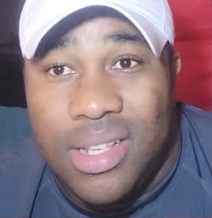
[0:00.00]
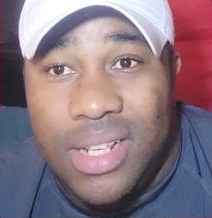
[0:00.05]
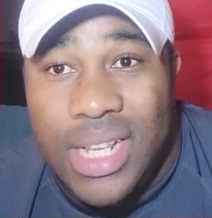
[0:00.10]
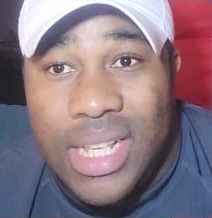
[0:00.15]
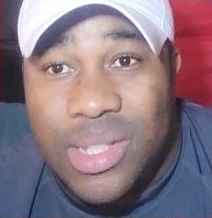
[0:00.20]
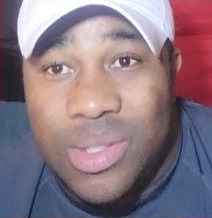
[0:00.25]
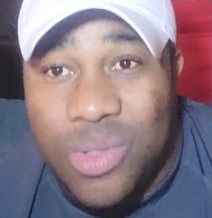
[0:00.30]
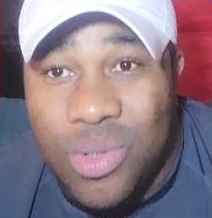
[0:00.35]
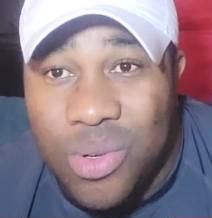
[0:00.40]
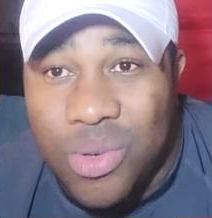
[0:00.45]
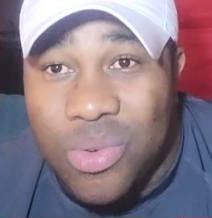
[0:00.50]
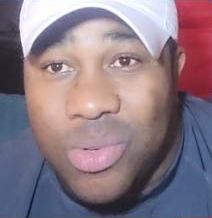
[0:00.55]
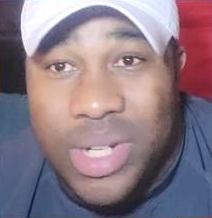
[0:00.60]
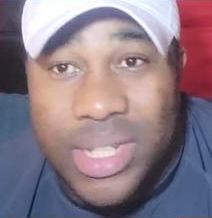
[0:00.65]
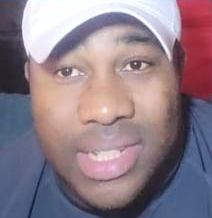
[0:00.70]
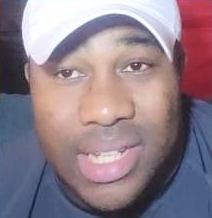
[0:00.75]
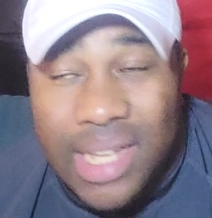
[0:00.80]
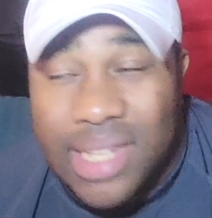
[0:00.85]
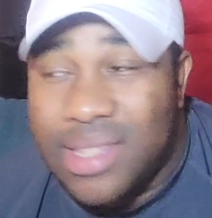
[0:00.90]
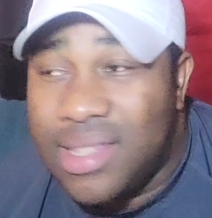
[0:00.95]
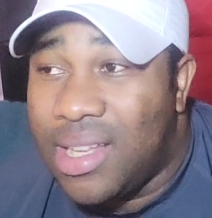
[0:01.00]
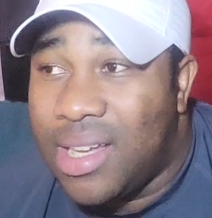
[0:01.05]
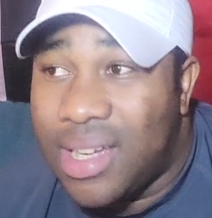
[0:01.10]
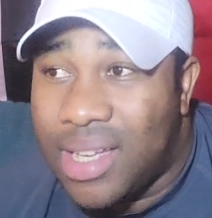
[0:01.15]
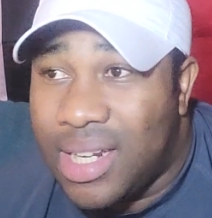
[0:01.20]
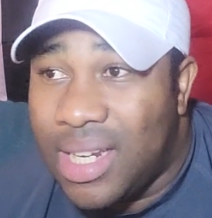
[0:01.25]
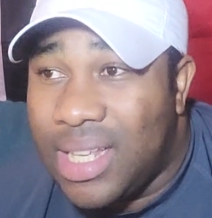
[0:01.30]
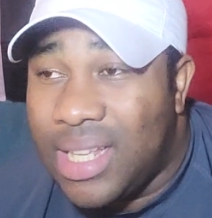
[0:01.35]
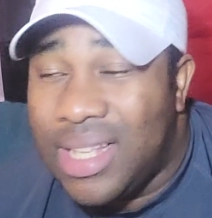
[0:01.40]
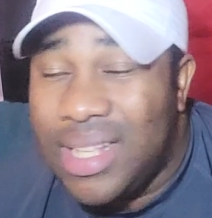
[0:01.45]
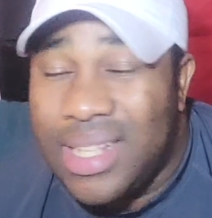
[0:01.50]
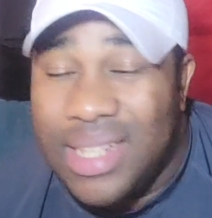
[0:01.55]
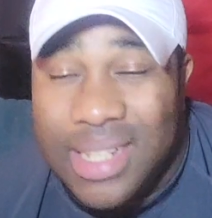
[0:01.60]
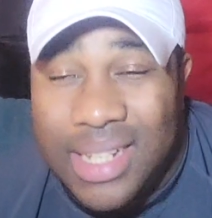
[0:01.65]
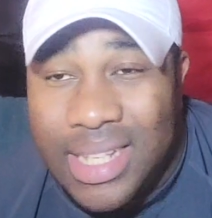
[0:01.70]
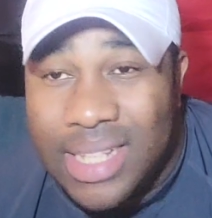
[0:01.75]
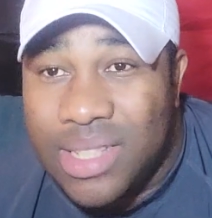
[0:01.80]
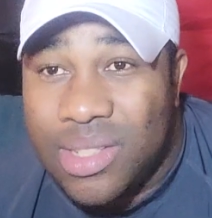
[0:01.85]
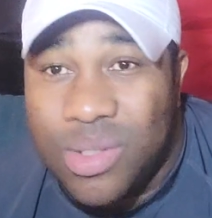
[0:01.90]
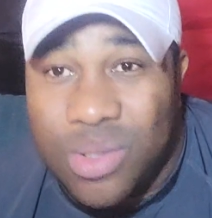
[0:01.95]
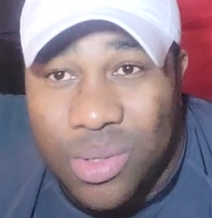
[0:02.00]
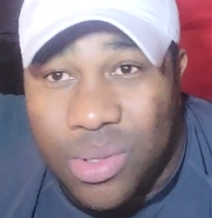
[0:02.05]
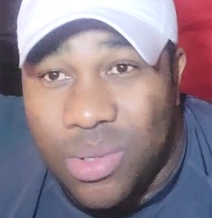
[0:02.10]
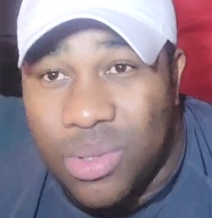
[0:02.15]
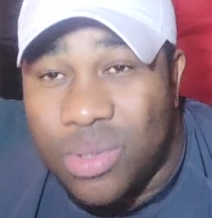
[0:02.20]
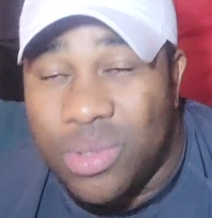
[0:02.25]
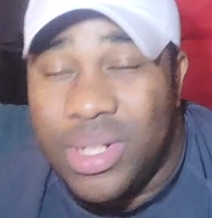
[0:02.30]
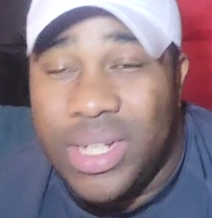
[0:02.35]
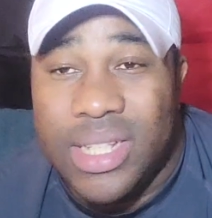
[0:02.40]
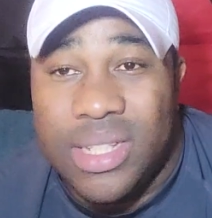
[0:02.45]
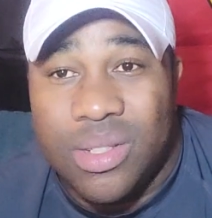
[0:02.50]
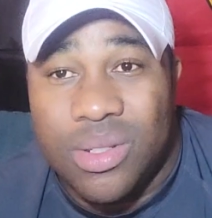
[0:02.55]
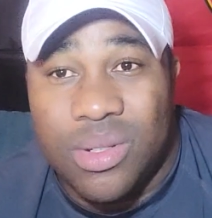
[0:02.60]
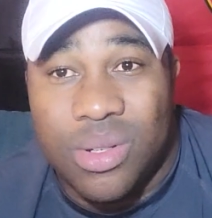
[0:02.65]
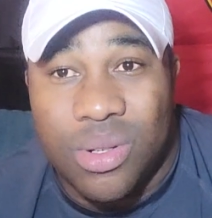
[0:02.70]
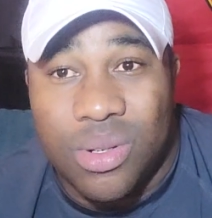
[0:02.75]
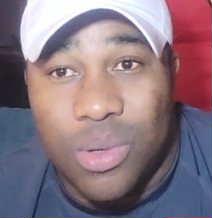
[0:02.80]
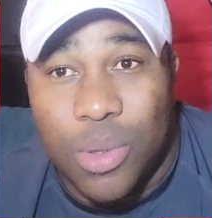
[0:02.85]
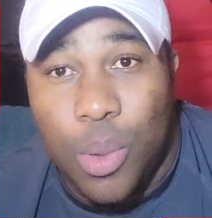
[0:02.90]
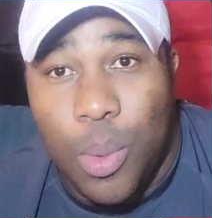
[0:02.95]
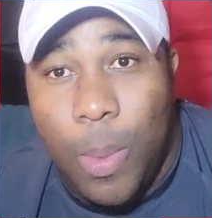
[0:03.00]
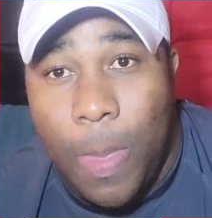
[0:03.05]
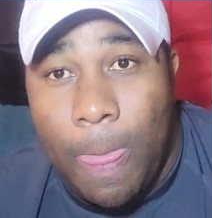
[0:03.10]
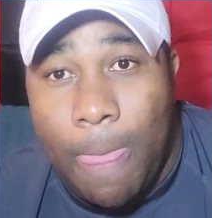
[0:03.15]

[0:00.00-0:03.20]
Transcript: Let's go. Let's attack. Let's go.